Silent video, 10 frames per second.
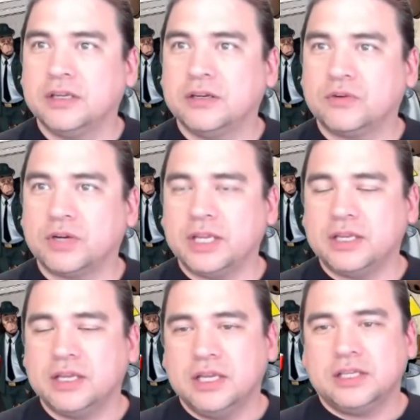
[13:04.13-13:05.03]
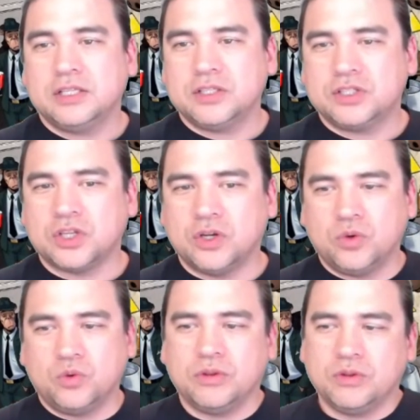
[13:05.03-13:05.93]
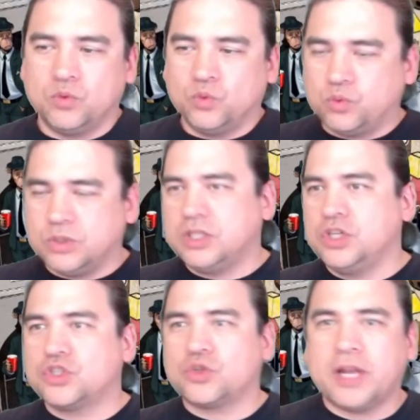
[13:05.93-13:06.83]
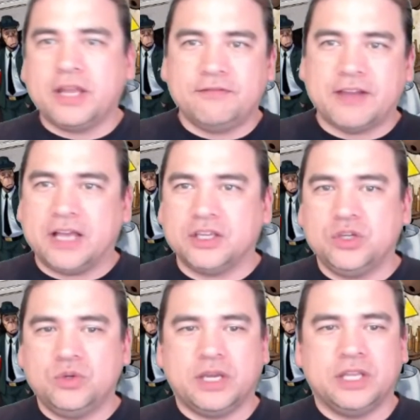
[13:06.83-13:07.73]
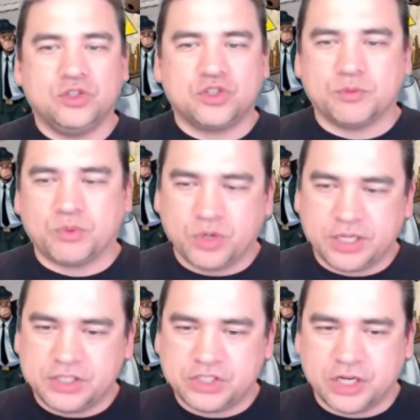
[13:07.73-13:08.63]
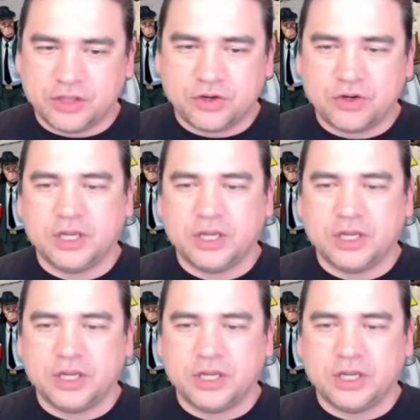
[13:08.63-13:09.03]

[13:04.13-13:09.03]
right? So you trade value and you support each other,